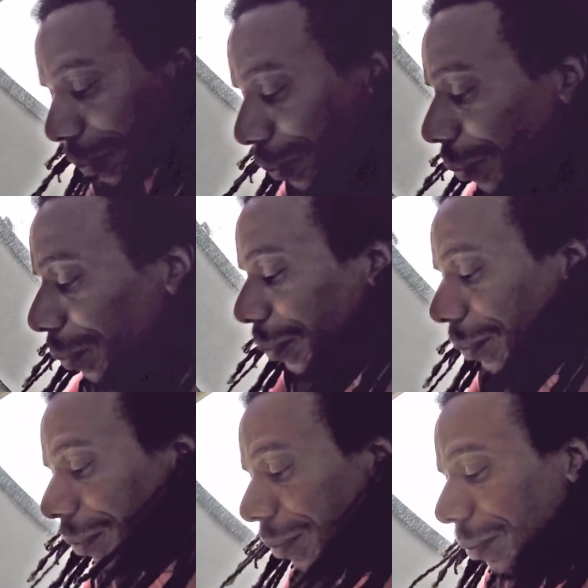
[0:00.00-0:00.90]

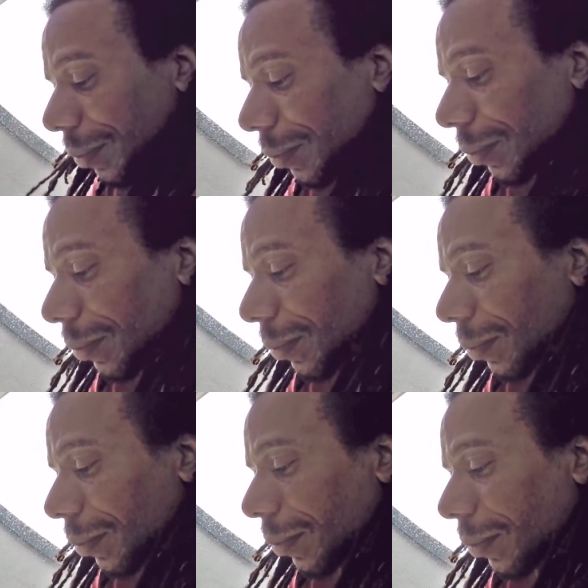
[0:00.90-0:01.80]

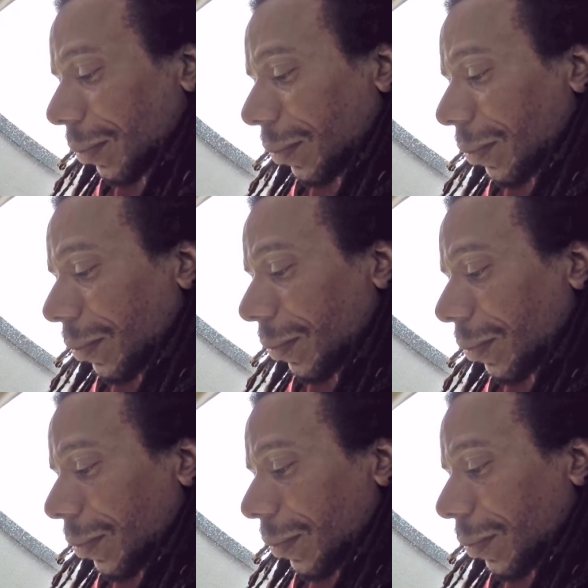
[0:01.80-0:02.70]
(silence)